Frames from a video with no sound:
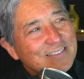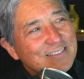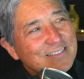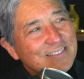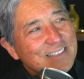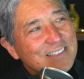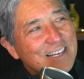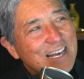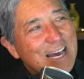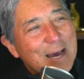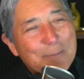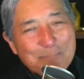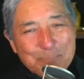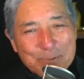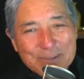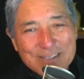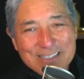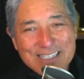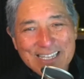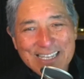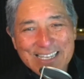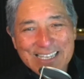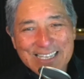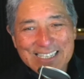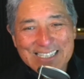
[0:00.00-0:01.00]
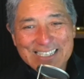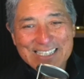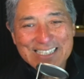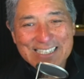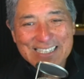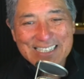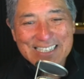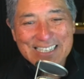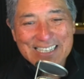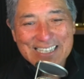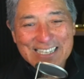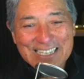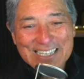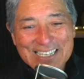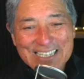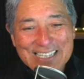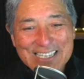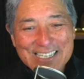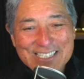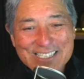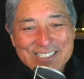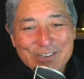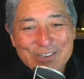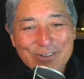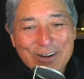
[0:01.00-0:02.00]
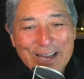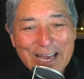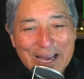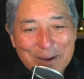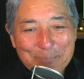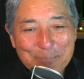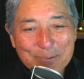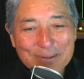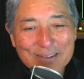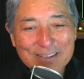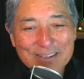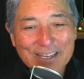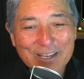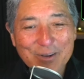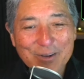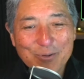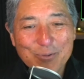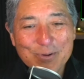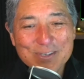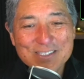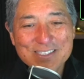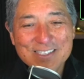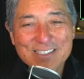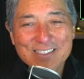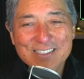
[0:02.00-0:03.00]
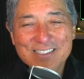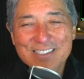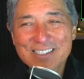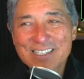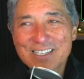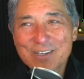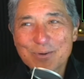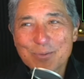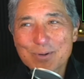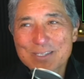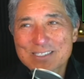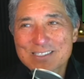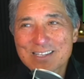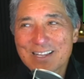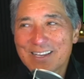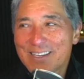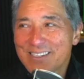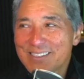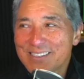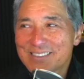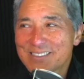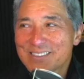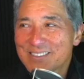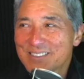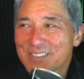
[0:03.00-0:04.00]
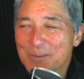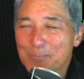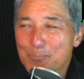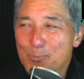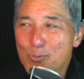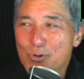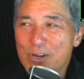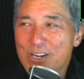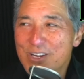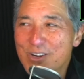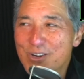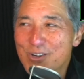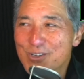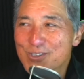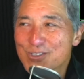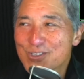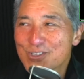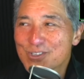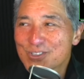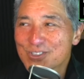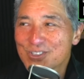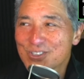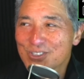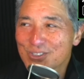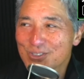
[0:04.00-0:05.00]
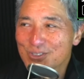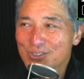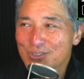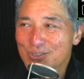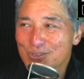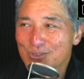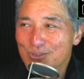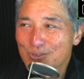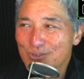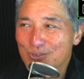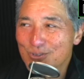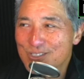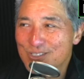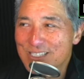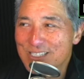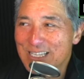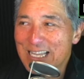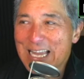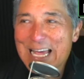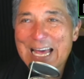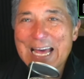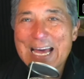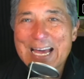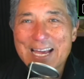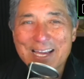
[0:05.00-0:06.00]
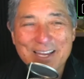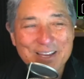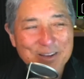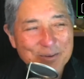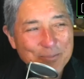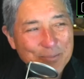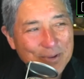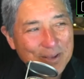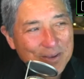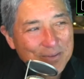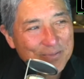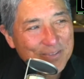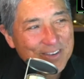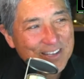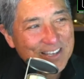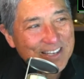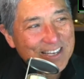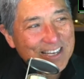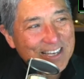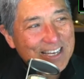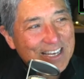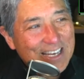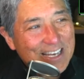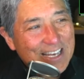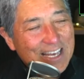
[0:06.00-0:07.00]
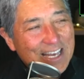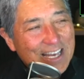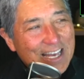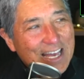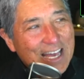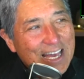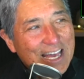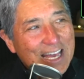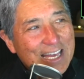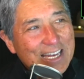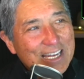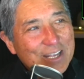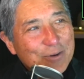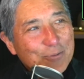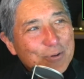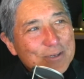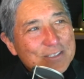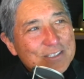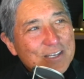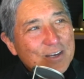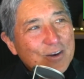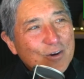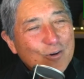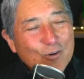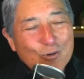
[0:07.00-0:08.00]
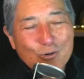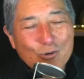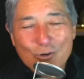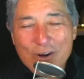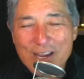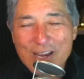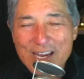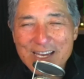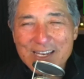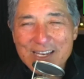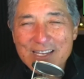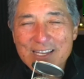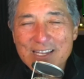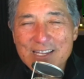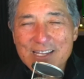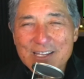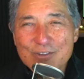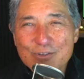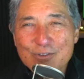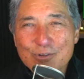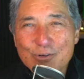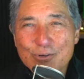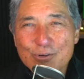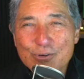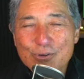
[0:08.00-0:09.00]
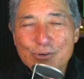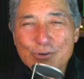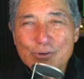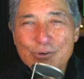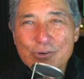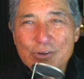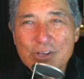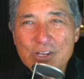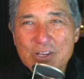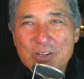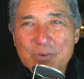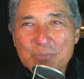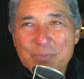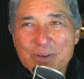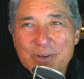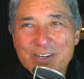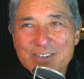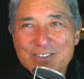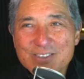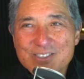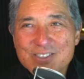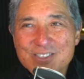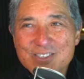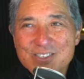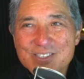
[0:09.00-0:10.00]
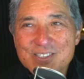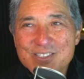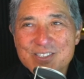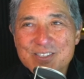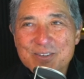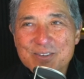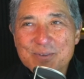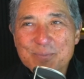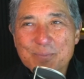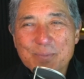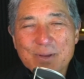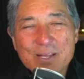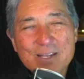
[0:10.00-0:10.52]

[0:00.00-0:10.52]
Apple Link. So Apple Link it was like the precursor to Slack, maybe. And it was a great internal email system.